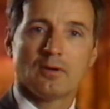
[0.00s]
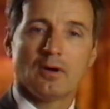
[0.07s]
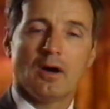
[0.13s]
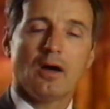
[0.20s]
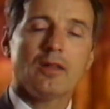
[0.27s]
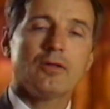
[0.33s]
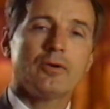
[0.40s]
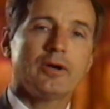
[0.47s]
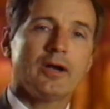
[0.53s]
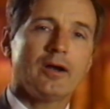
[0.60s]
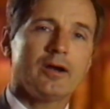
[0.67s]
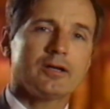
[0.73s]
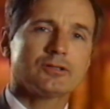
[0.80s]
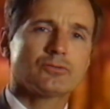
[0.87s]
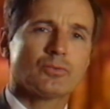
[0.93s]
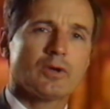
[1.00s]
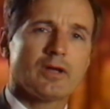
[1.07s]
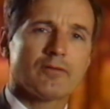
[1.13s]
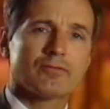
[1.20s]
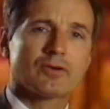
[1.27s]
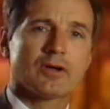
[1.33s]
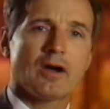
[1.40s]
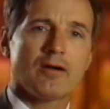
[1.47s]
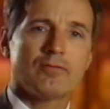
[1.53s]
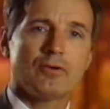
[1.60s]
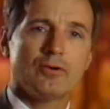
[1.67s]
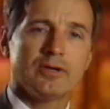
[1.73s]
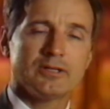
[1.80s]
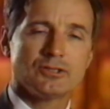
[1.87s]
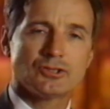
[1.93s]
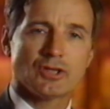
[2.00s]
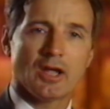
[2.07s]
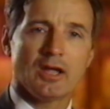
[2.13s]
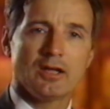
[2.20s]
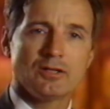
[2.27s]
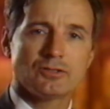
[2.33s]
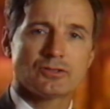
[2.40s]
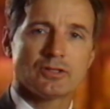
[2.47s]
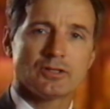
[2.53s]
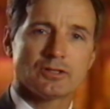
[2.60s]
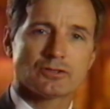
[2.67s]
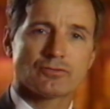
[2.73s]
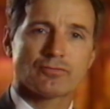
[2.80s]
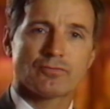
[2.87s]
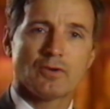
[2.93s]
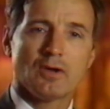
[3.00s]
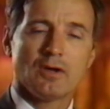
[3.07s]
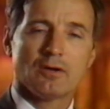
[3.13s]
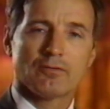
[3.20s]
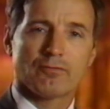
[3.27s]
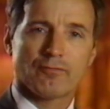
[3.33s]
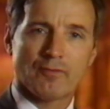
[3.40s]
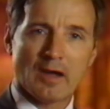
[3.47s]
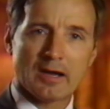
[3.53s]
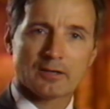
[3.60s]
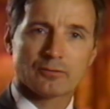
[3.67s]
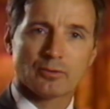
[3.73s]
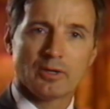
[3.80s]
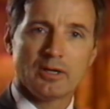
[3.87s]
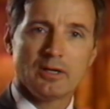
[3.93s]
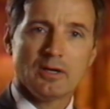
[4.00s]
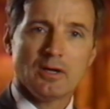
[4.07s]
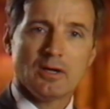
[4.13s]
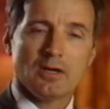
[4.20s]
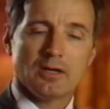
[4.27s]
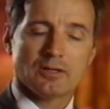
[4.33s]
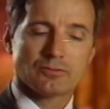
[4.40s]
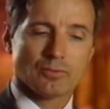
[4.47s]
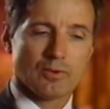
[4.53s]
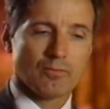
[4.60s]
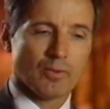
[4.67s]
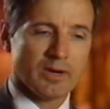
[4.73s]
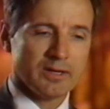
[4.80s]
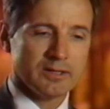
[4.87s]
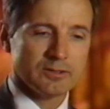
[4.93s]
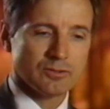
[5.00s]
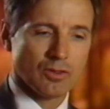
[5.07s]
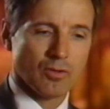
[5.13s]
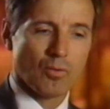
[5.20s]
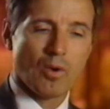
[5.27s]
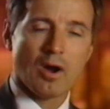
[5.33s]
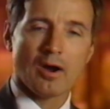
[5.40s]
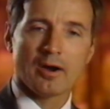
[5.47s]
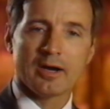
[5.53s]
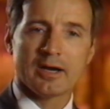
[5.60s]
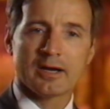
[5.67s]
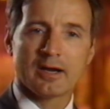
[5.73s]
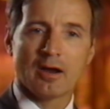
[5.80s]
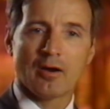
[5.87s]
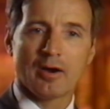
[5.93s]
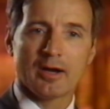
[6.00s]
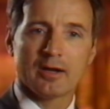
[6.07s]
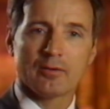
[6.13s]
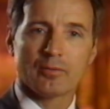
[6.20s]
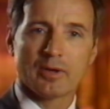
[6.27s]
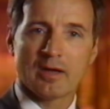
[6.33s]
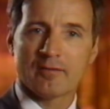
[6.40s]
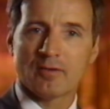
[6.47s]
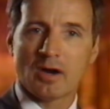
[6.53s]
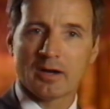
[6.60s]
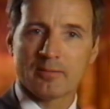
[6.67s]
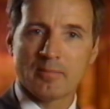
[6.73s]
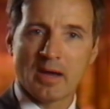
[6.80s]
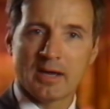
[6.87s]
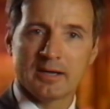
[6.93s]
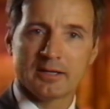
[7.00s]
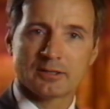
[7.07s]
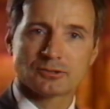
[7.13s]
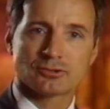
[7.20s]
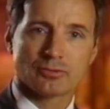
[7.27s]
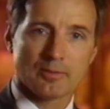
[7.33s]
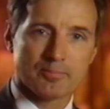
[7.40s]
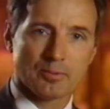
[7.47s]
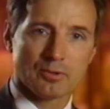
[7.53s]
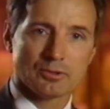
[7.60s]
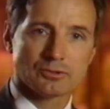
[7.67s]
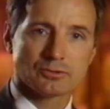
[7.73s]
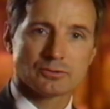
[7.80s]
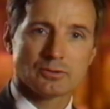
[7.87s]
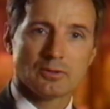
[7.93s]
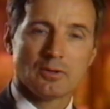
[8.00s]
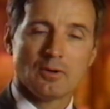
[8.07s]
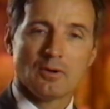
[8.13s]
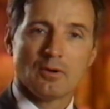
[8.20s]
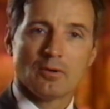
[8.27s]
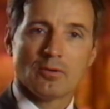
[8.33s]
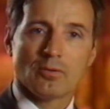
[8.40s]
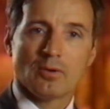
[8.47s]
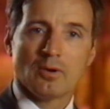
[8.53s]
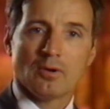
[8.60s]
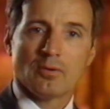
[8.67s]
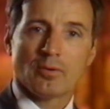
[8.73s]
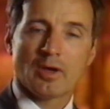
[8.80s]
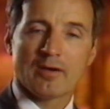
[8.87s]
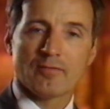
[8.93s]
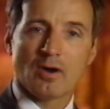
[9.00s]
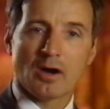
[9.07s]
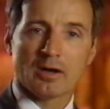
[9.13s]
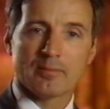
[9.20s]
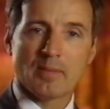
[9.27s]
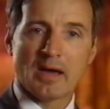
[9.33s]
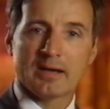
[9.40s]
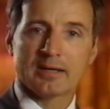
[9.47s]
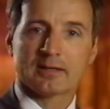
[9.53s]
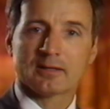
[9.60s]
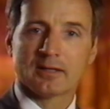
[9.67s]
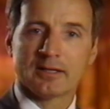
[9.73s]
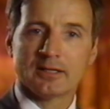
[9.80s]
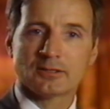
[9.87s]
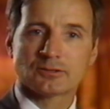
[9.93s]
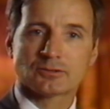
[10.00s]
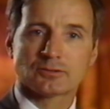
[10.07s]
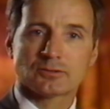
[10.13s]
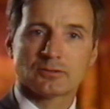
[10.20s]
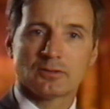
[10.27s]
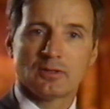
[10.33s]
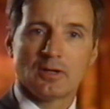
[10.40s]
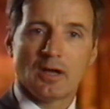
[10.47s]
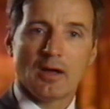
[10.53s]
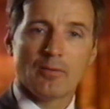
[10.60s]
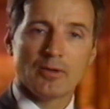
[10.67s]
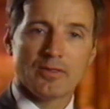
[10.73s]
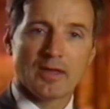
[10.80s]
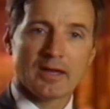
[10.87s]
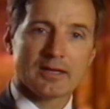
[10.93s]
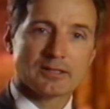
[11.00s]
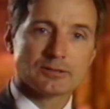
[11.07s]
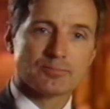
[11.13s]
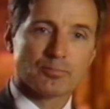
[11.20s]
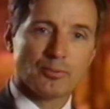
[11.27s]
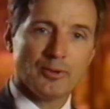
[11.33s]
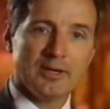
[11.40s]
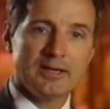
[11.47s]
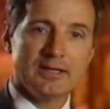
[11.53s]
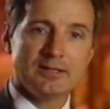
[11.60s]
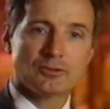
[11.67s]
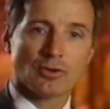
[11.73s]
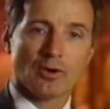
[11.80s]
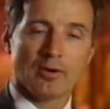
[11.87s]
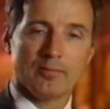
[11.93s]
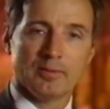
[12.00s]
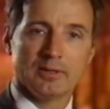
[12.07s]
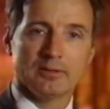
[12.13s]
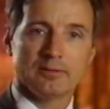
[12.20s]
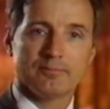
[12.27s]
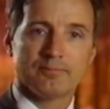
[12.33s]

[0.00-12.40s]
Other areas we have covered and changed in this factory is we went into the wiring area. We have automatic strippers. We have automatic links. Everything is predetermined.